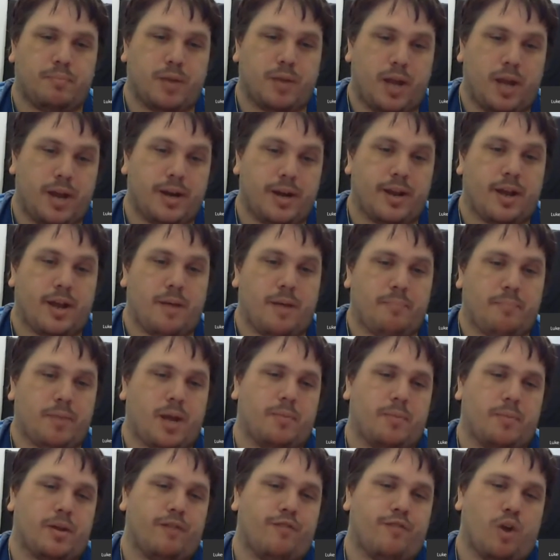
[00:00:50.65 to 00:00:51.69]
ending up
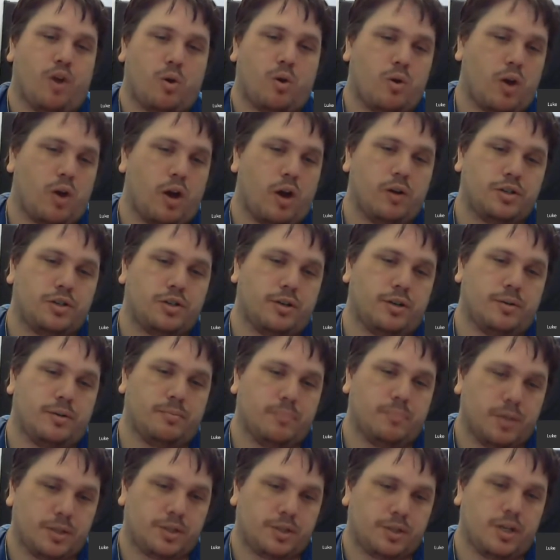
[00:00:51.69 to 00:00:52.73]
becoming a vocal coach
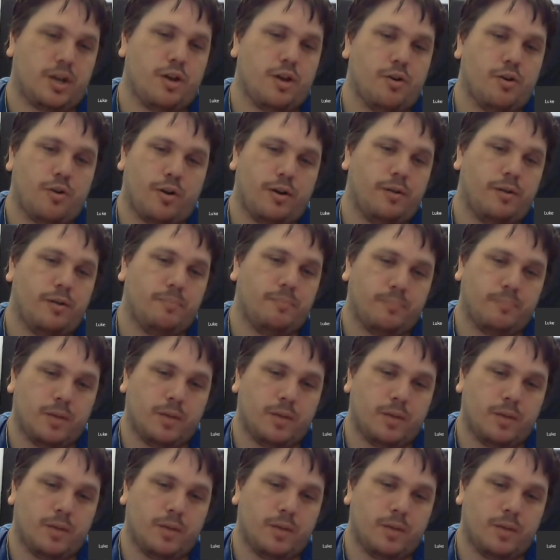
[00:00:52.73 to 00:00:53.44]
and a singer, and